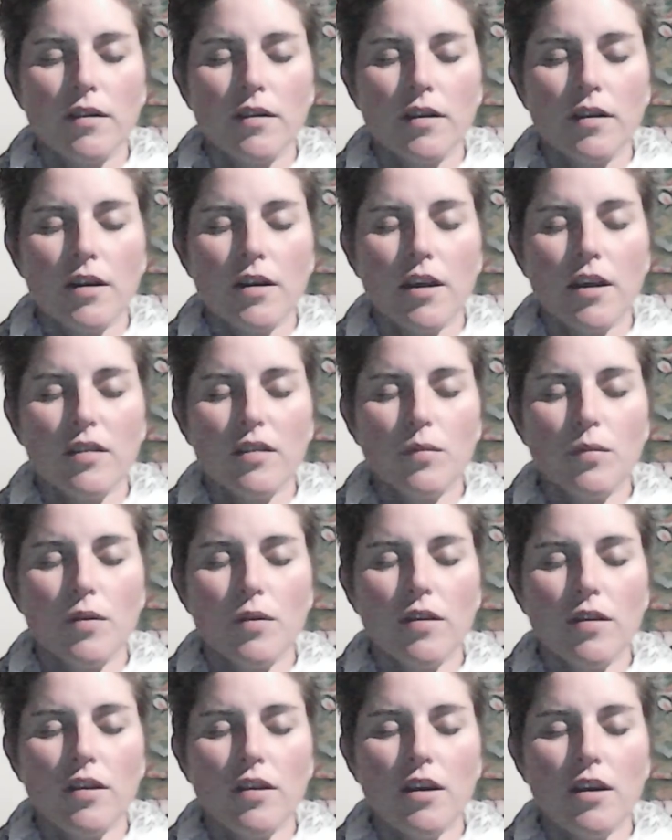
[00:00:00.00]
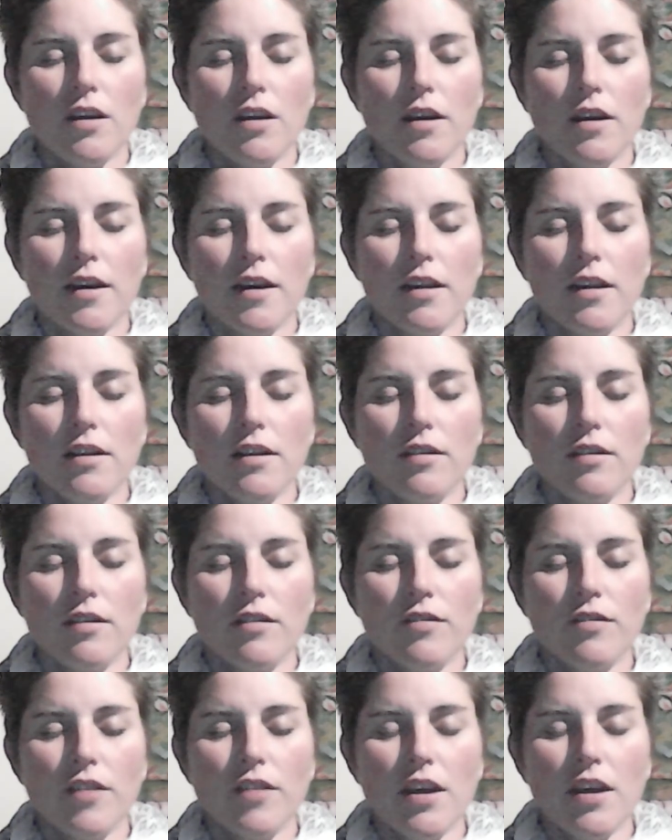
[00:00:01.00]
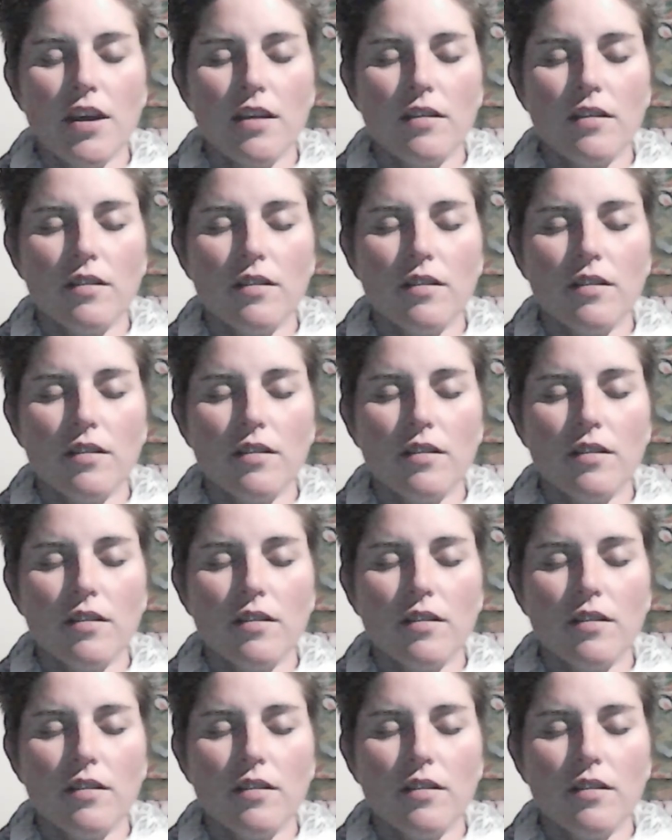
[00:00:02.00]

Next breath, inhaling to the feet.